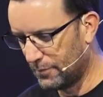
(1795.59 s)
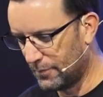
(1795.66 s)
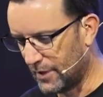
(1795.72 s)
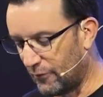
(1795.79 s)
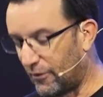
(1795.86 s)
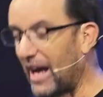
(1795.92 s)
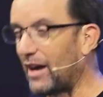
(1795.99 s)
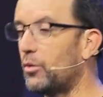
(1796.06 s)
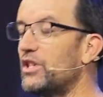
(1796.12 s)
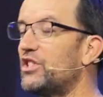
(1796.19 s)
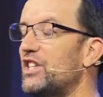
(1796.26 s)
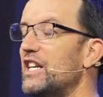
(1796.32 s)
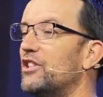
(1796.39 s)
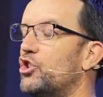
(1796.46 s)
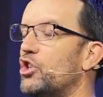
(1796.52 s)
In fact, we
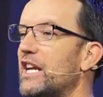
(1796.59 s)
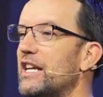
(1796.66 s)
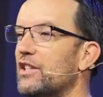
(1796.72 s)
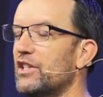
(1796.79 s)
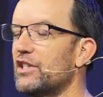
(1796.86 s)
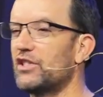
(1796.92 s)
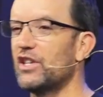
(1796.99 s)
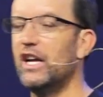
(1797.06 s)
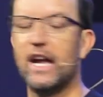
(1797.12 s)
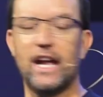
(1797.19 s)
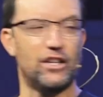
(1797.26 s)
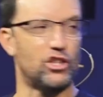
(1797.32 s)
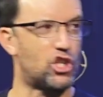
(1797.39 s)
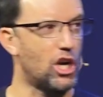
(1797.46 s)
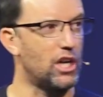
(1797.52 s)
see Jesus
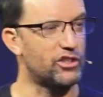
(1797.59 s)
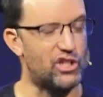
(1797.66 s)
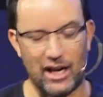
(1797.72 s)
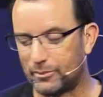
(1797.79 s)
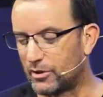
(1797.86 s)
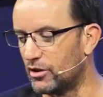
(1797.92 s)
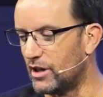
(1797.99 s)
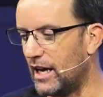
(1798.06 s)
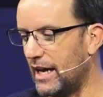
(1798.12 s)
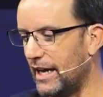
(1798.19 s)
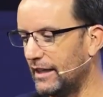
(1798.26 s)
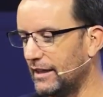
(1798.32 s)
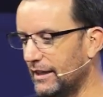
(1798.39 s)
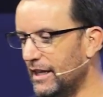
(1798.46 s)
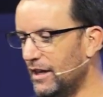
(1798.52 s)
in John chapter
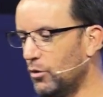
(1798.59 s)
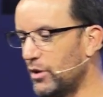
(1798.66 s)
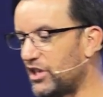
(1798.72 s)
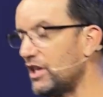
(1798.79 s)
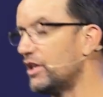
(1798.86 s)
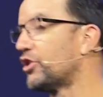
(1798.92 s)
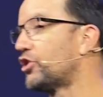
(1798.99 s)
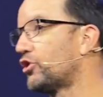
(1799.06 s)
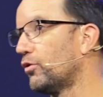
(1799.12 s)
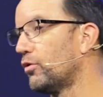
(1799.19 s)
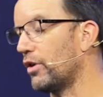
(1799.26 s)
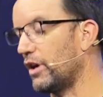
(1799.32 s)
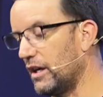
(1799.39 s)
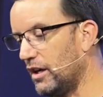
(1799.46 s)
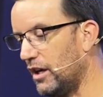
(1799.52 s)
9, we see the
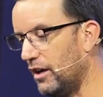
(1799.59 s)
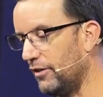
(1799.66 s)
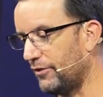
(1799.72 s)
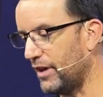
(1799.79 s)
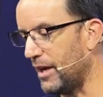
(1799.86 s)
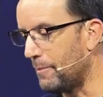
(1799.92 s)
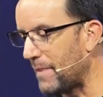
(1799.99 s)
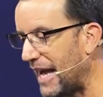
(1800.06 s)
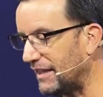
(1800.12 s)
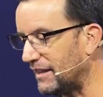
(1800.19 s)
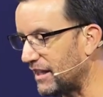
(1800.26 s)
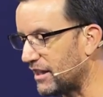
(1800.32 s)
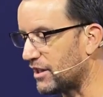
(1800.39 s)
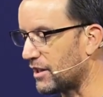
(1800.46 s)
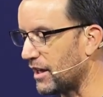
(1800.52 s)
story of a man that
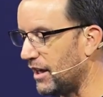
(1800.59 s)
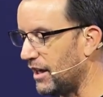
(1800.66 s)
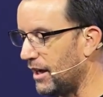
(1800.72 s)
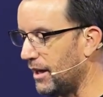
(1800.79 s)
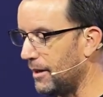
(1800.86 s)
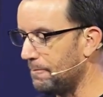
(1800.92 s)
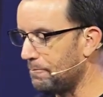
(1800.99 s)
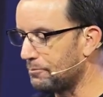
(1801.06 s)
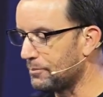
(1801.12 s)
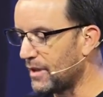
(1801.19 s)
is um,